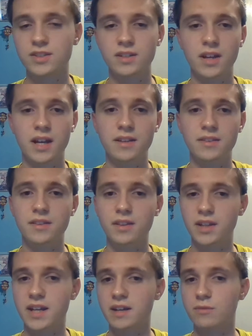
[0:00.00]
He led the
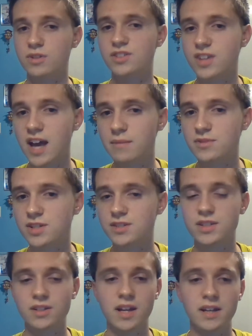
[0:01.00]
league in receptions.
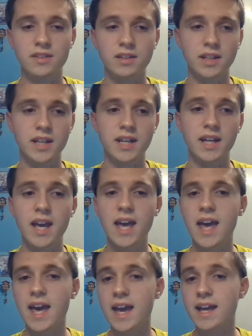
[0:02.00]
He led the league
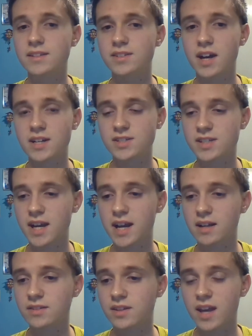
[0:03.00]
in
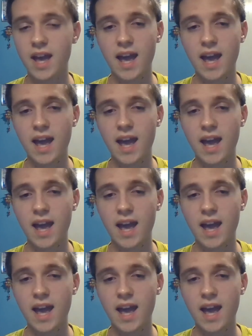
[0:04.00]
touchdowns.